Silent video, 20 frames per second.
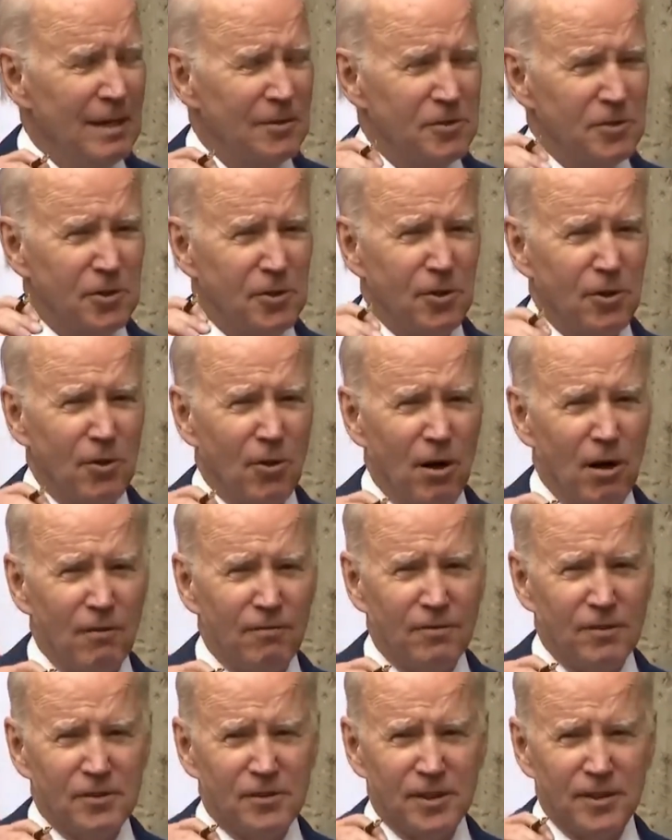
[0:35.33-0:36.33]
secure
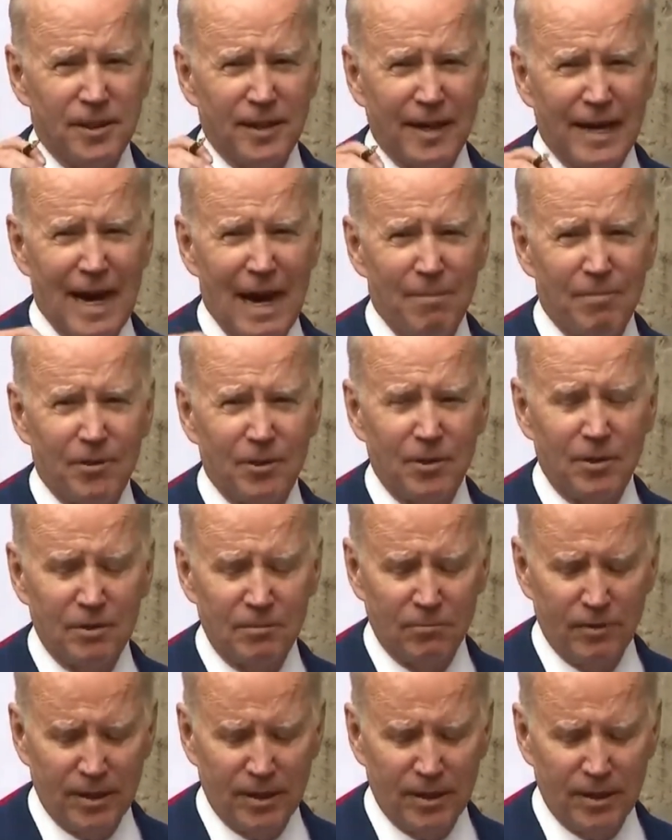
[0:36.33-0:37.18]
office in the Capitol.